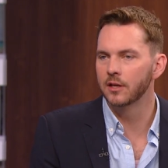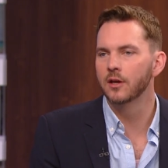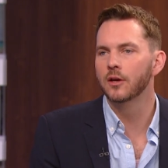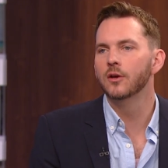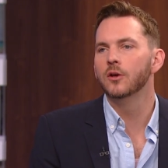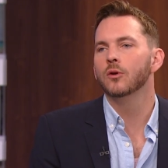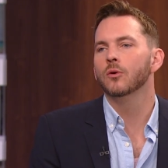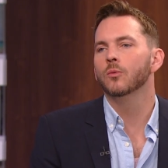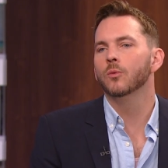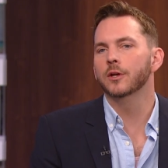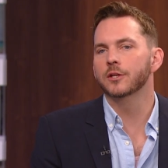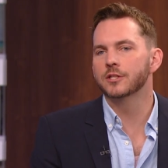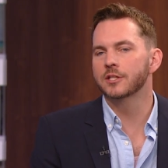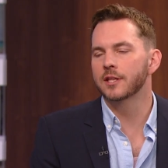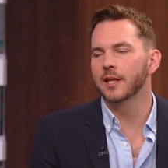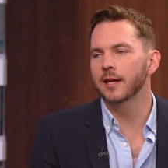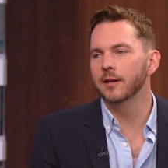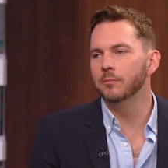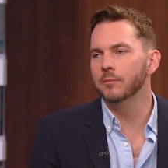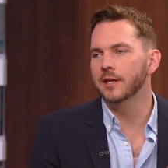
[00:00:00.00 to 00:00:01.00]
right. which
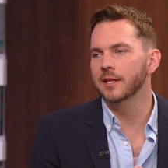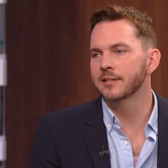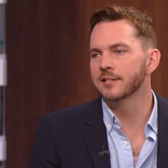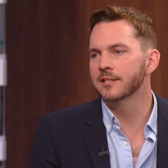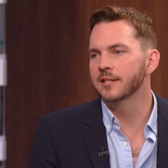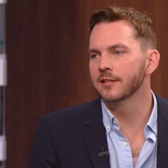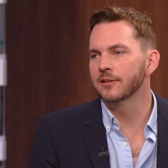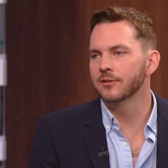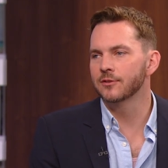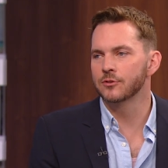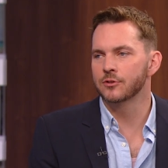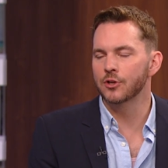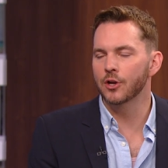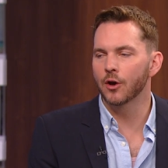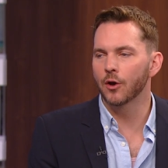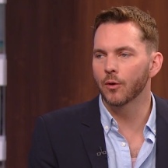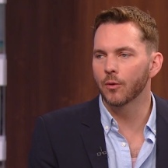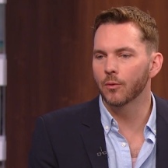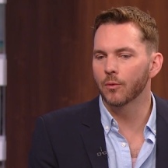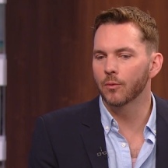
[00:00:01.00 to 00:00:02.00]
then means that there's
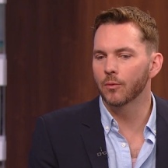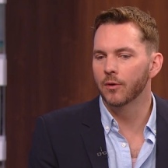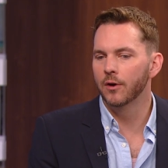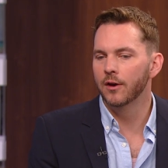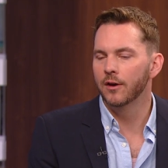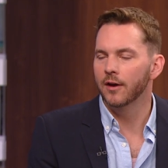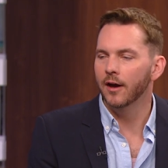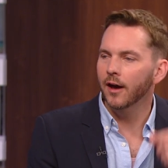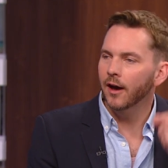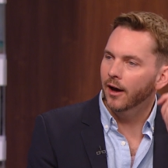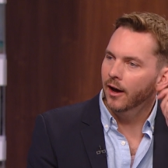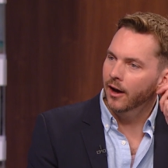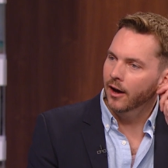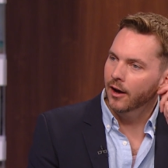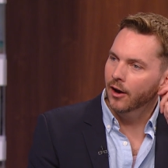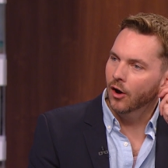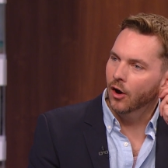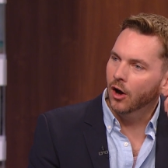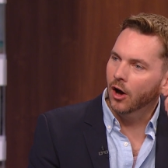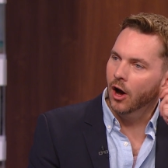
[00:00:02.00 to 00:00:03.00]
no
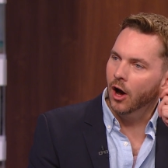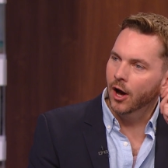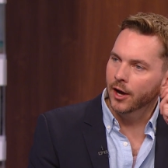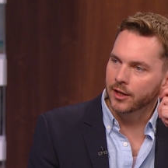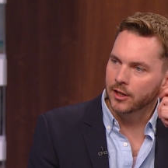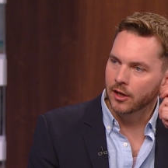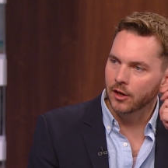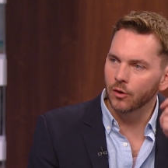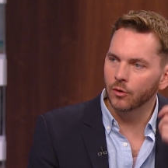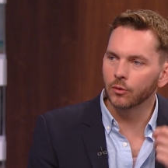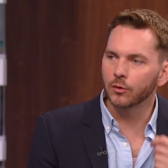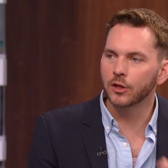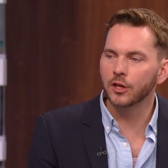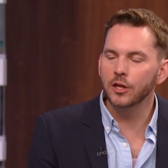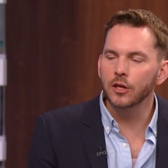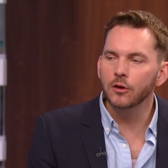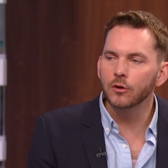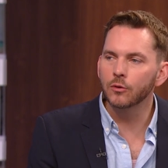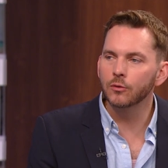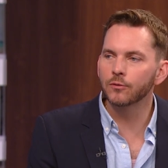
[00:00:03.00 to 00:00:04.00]
uh, audio
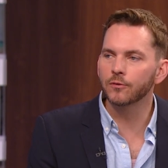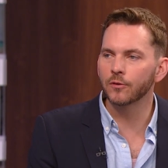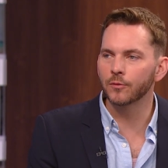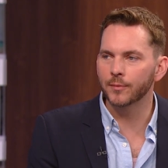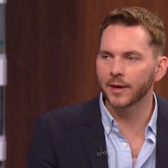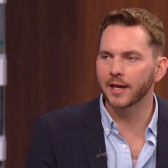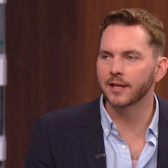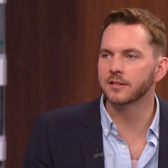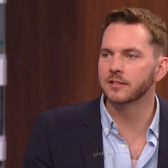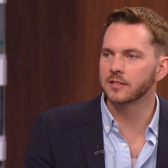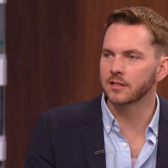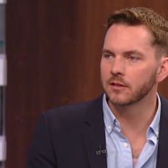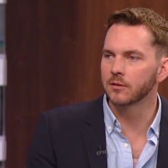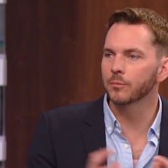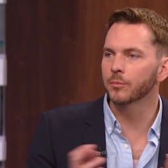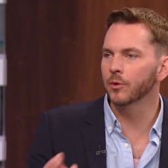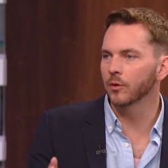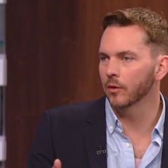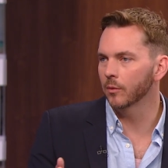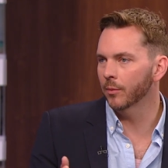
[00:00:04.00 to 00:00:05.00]
cue for men to
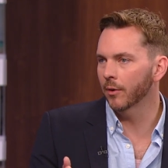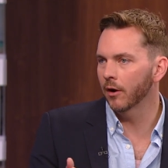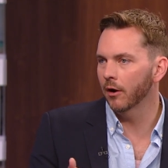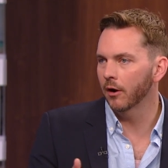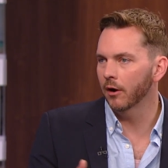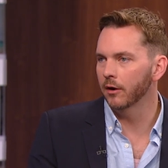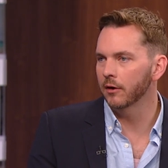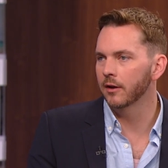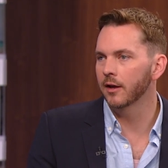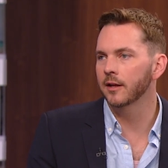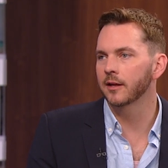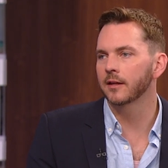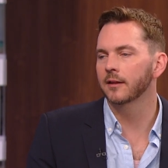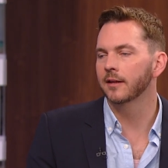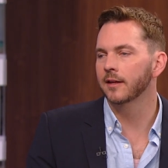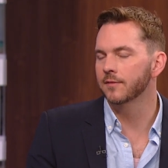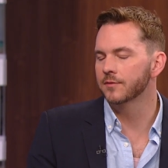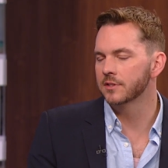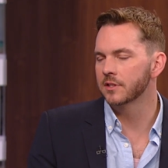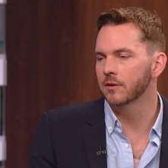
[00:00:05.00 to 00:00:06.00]
pull apart, and it
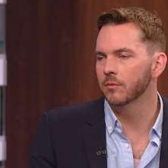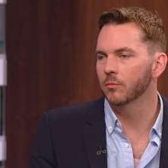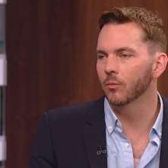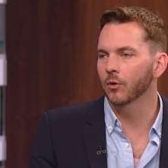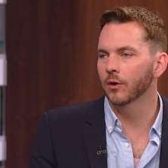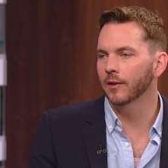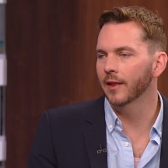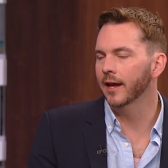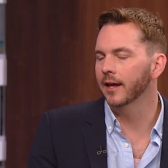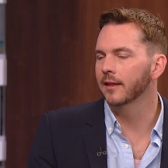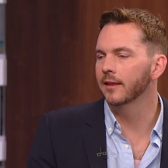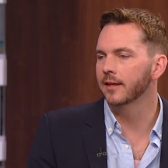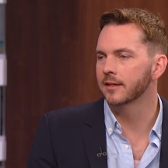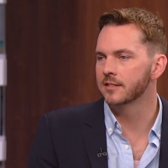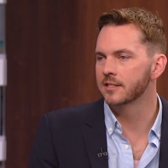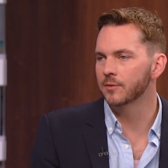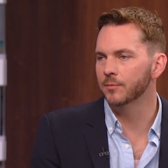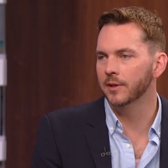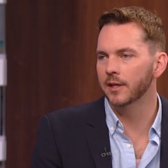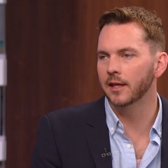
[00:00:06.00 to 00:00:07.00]
leaves them more likely
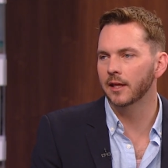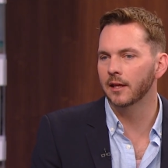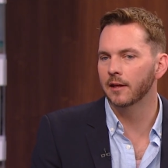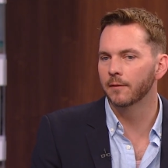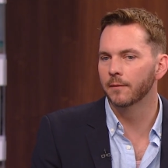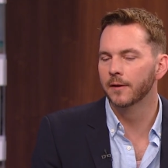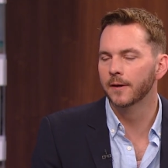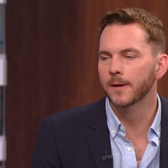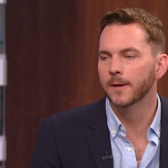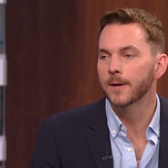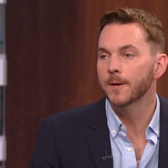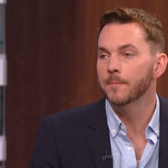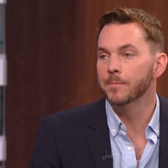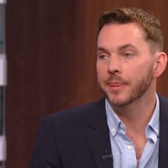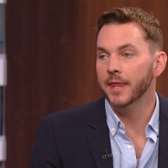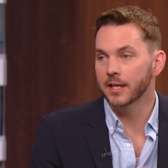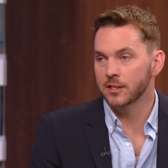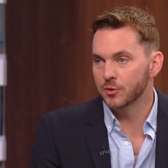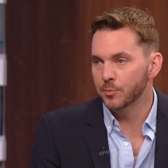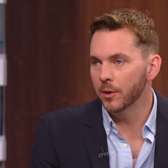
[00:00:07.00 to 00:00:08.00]
to be
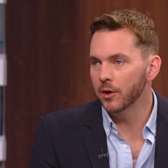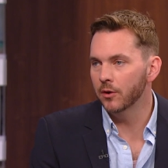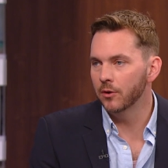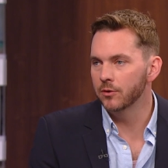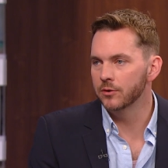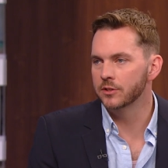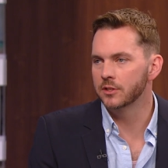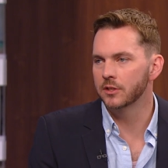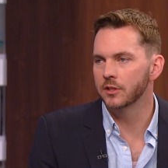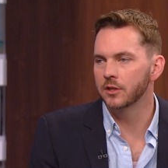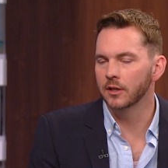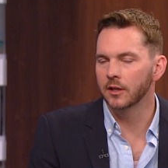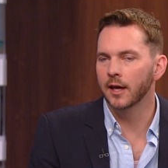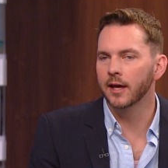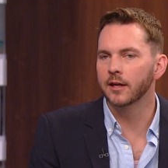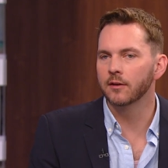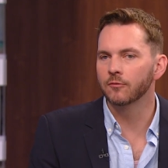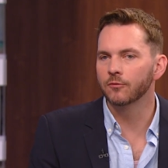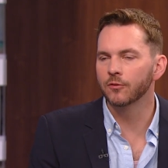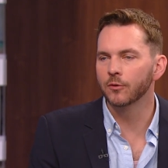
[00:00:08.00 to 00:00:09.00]
exposed
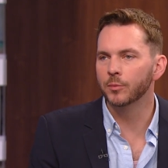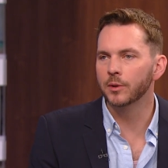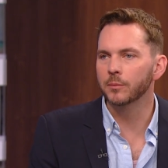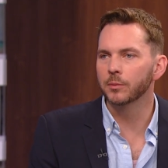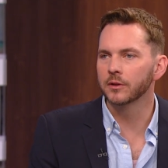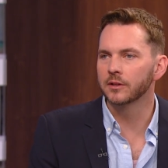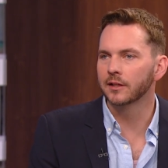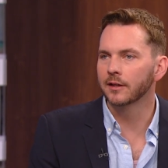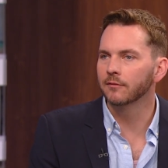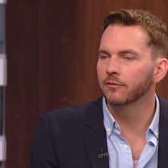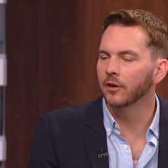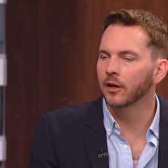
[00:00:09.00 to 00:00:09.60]
and for people to have